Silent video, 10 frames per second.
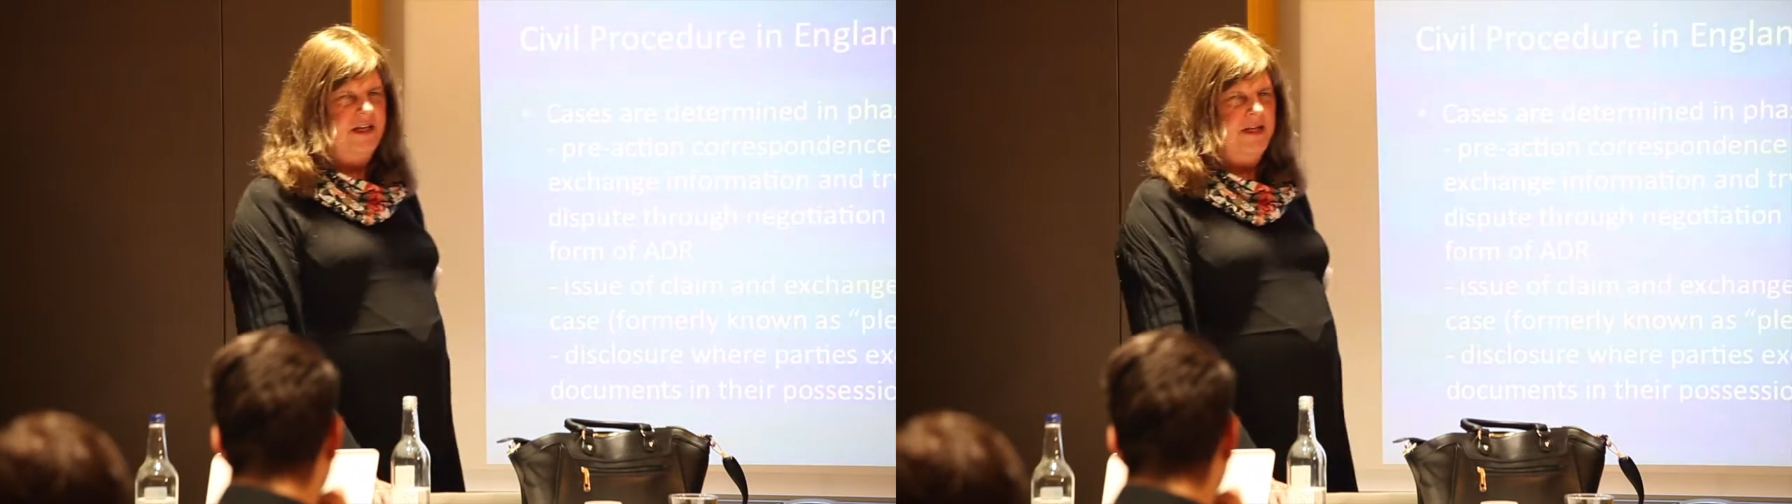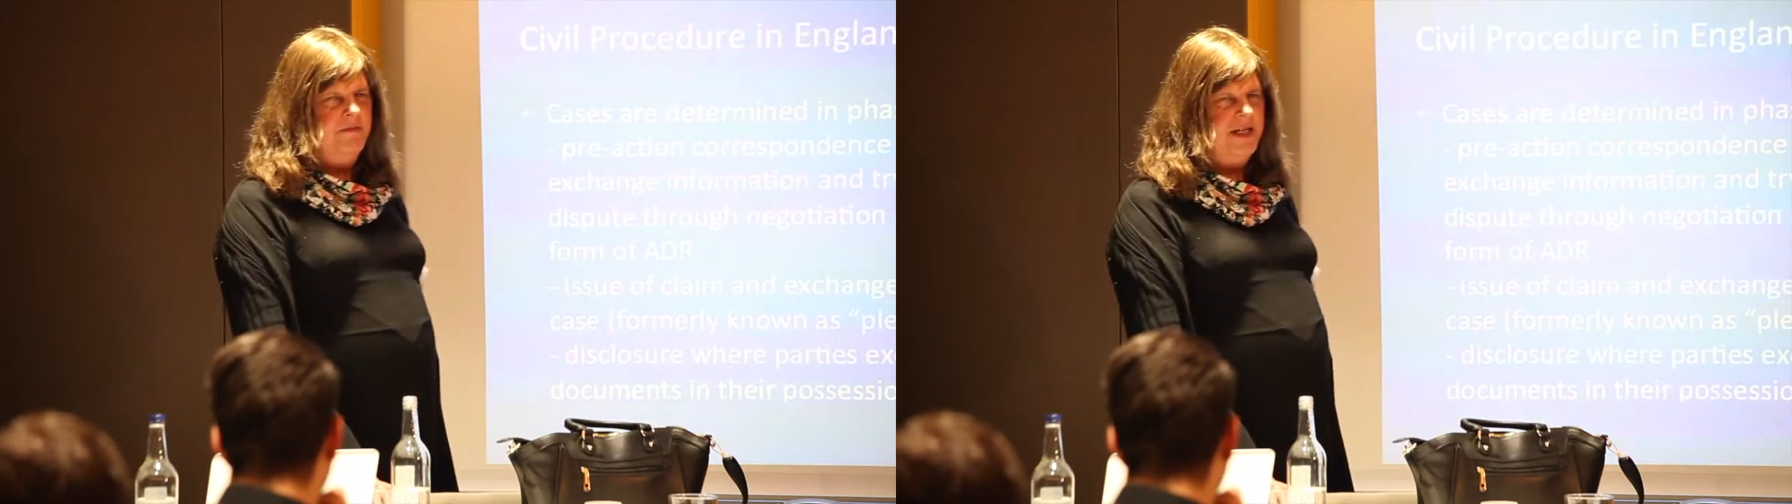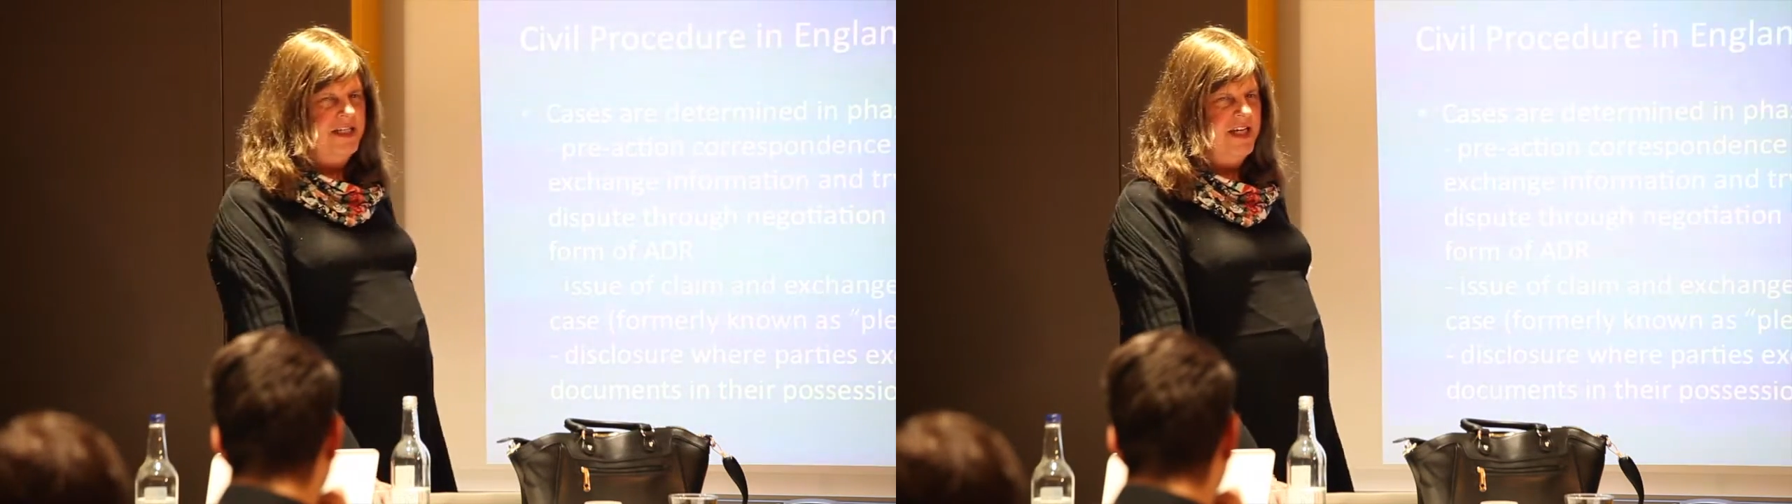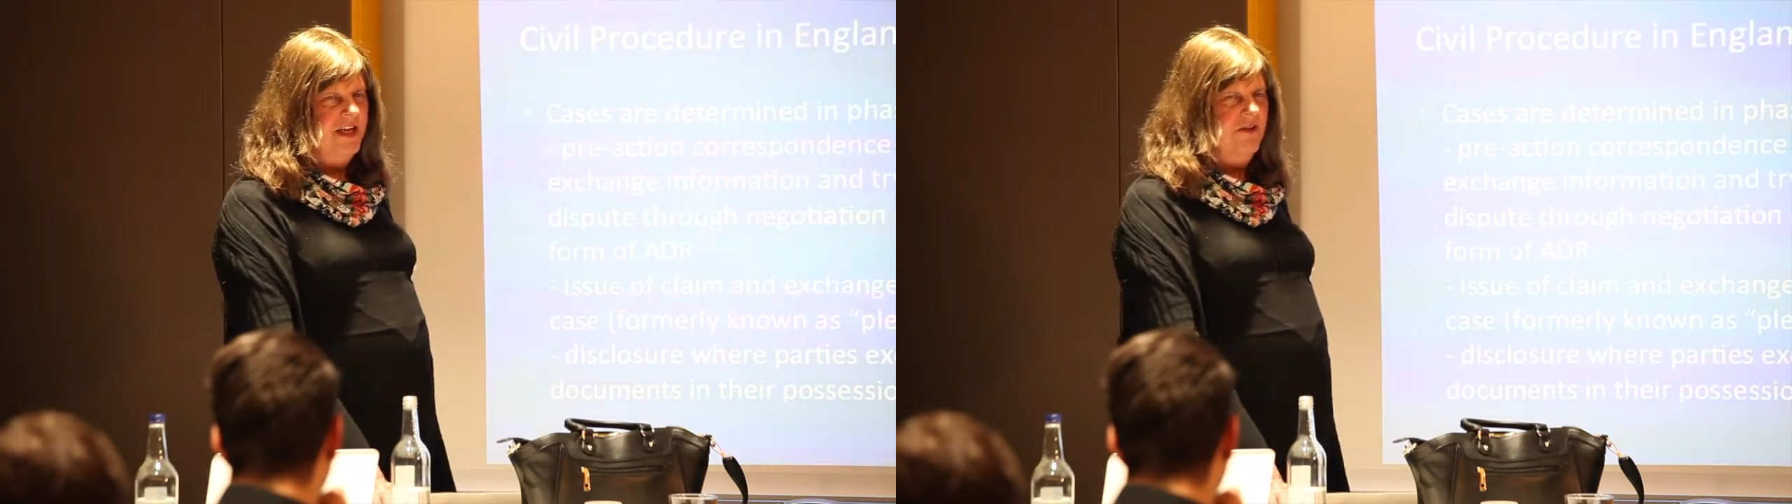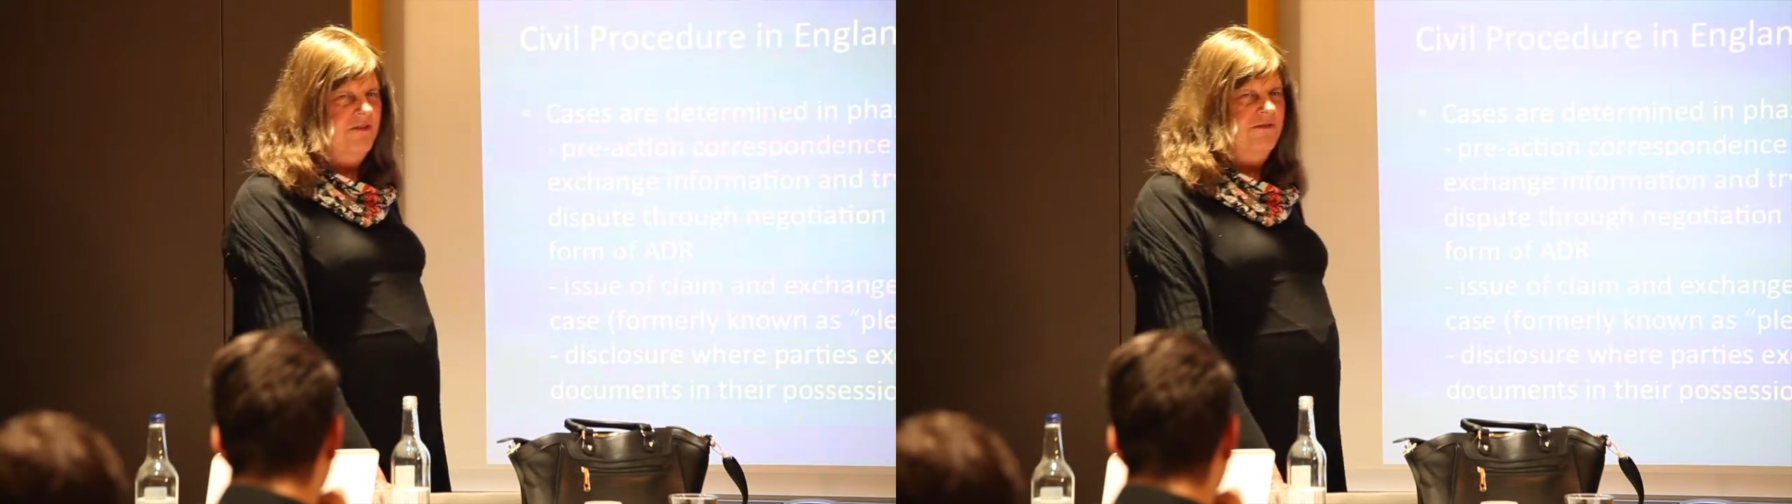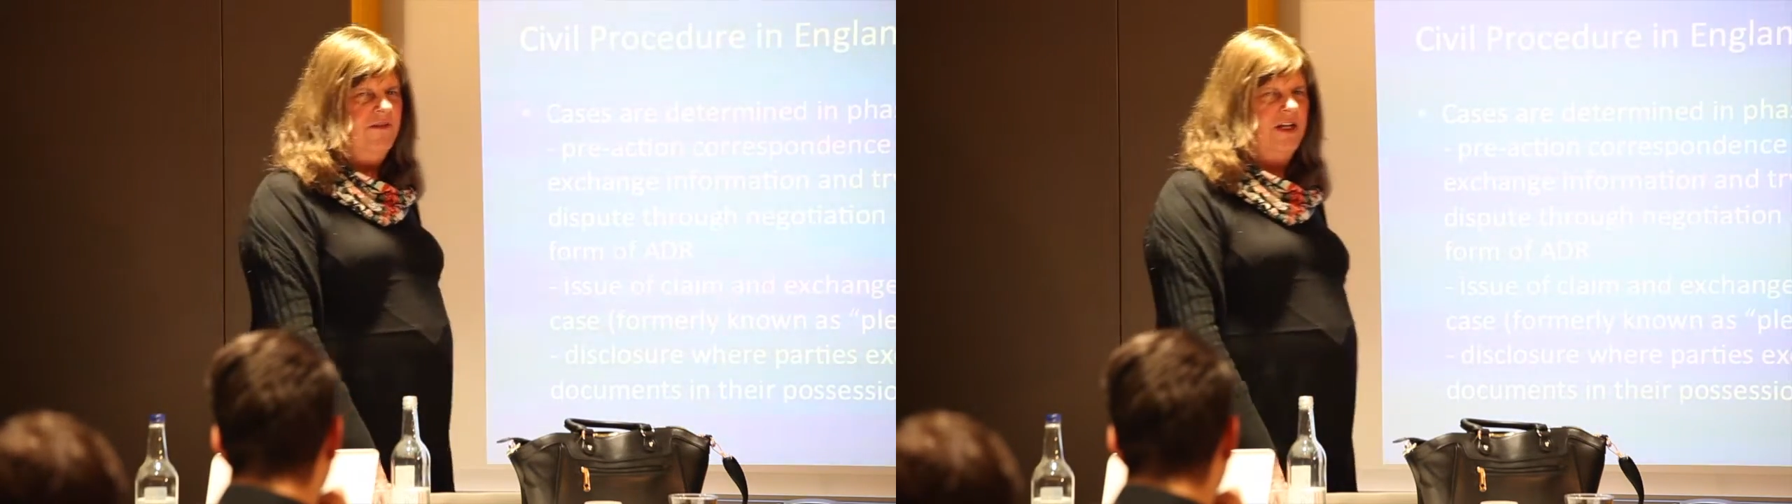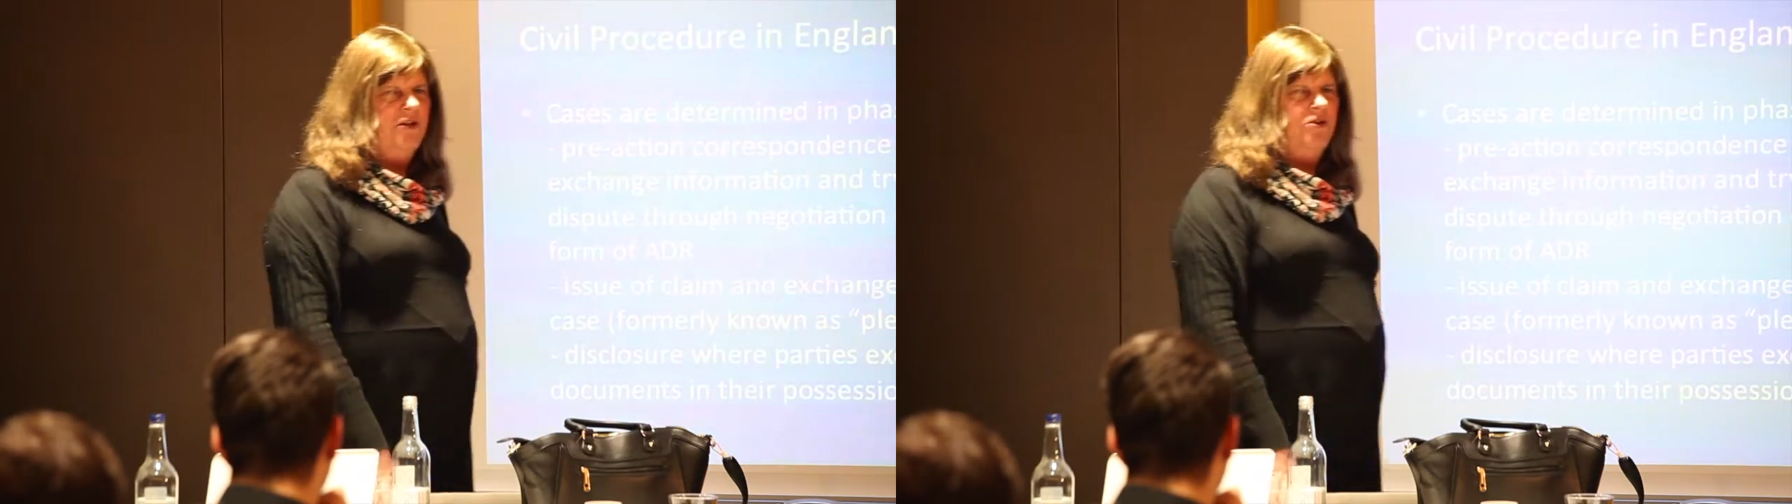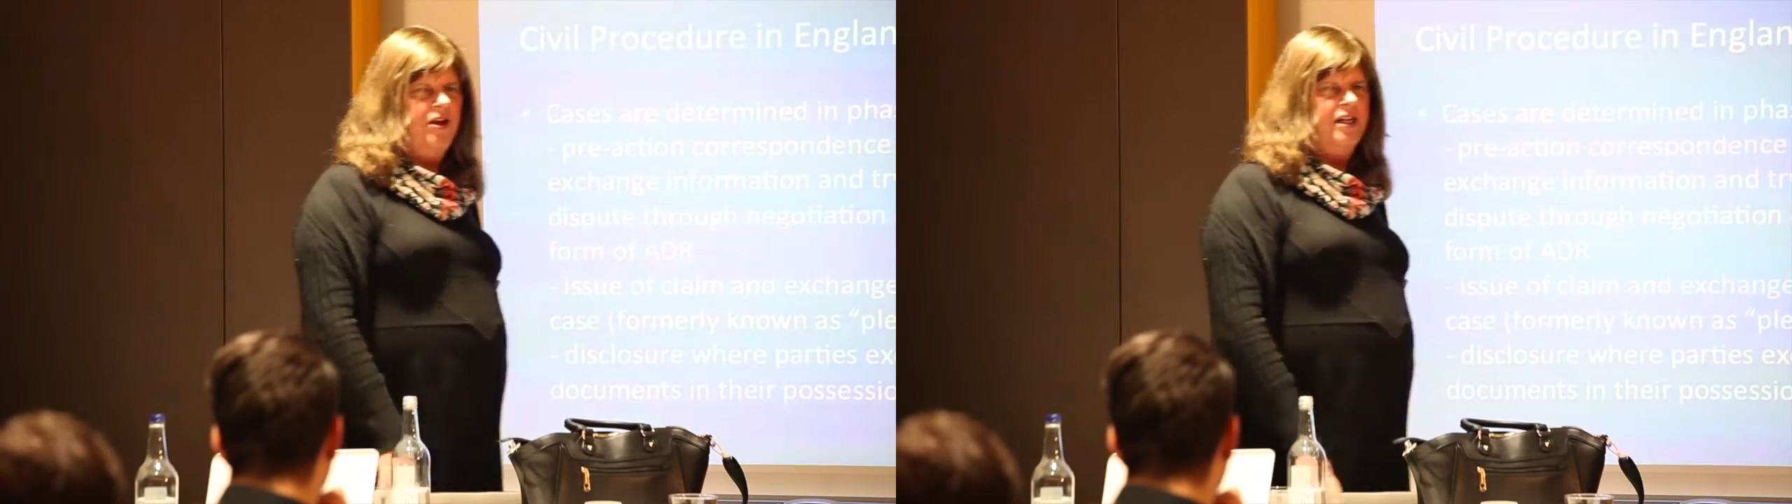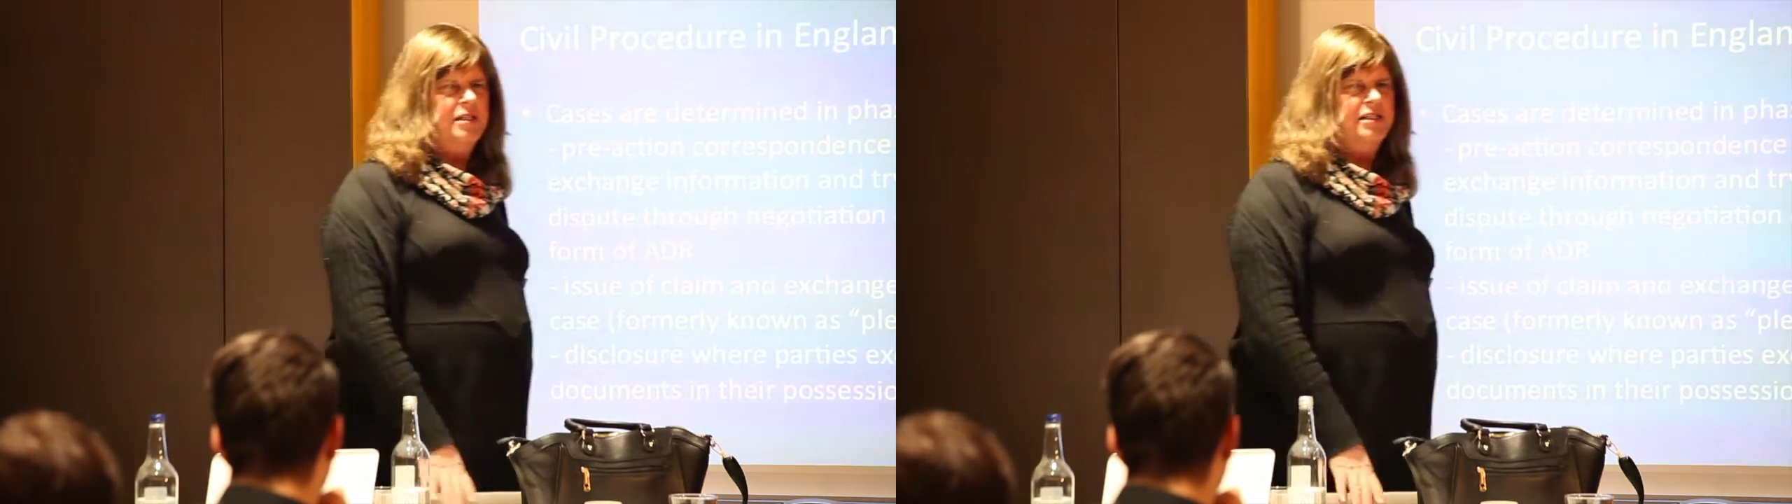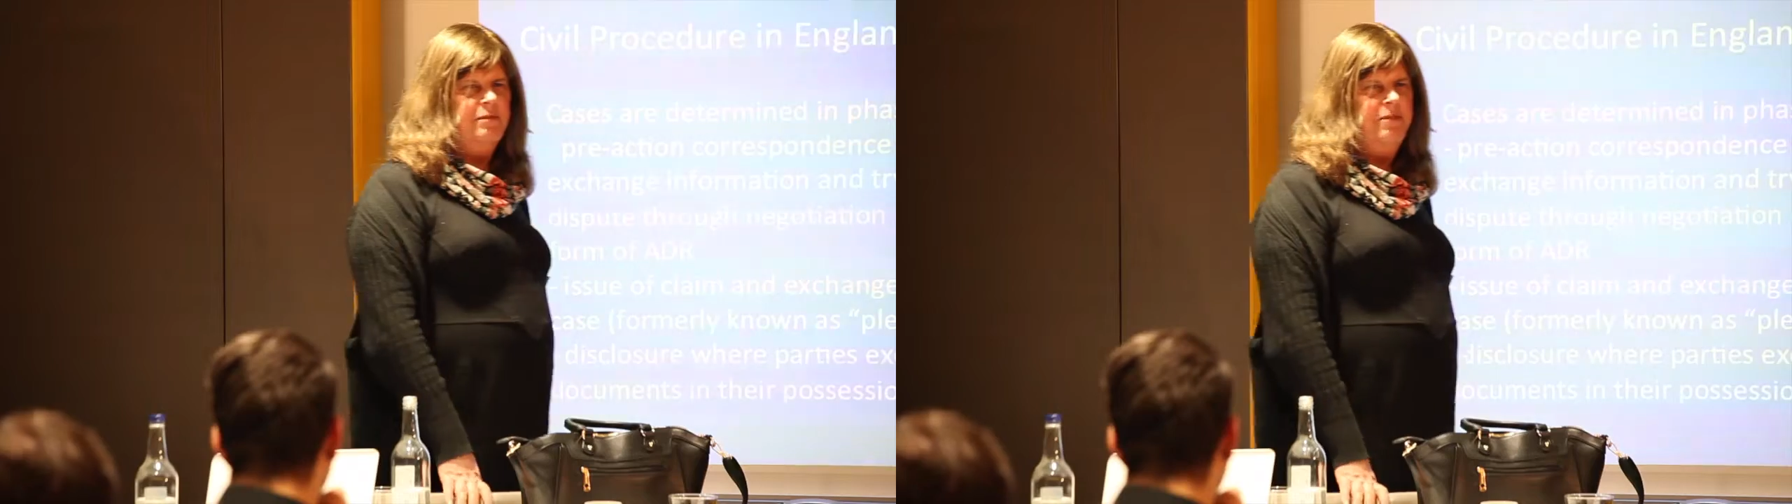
a committee of lawyers,